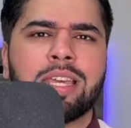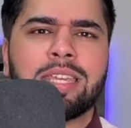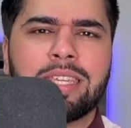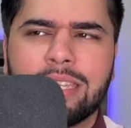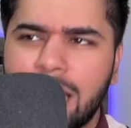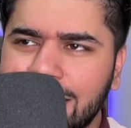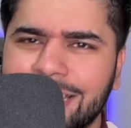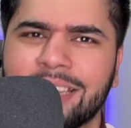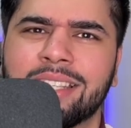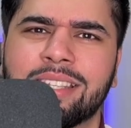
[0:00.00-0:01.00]

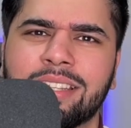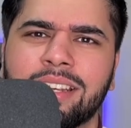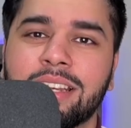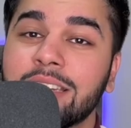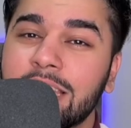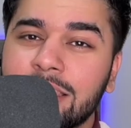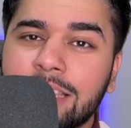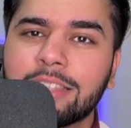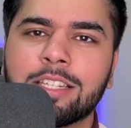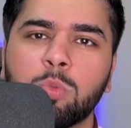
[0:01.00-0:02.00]
Yikes. Didn't
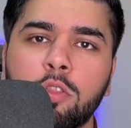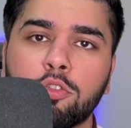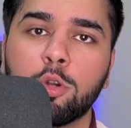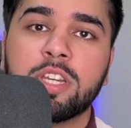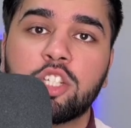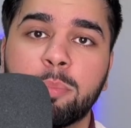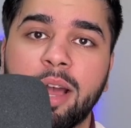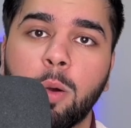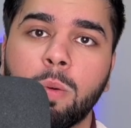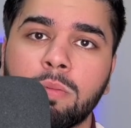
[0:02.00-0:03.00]
think this one through, did you,
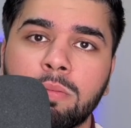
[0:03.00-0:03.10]
pal?